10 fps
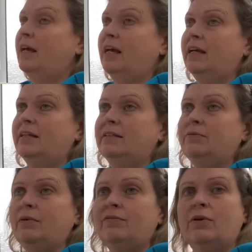And
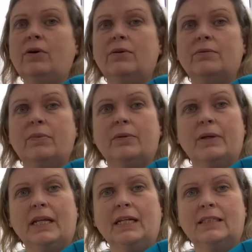we're
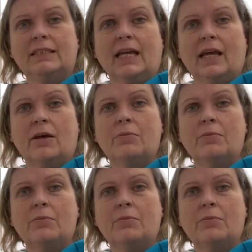beginning to get